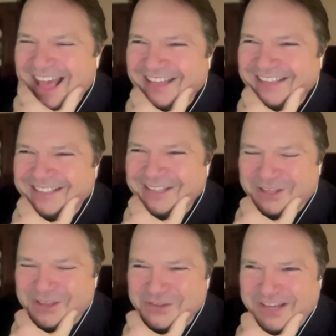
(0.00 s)
I
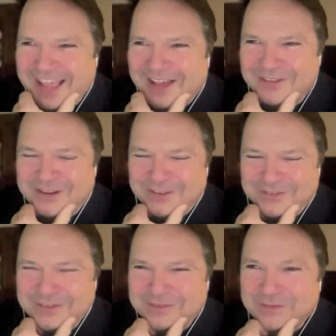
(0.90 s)
accused Alvin
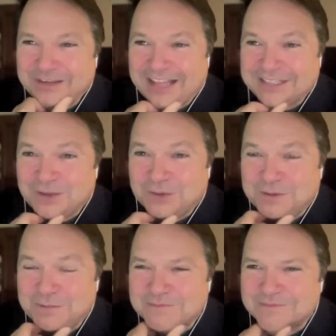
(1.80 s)
of, well, I
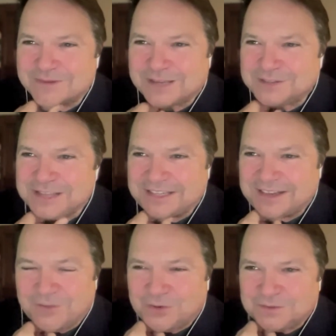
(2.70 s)
told him because he
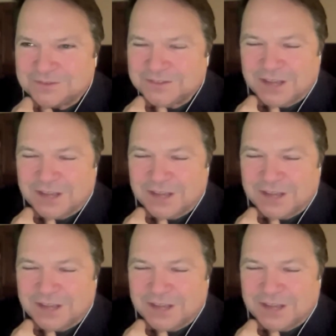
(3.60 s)
never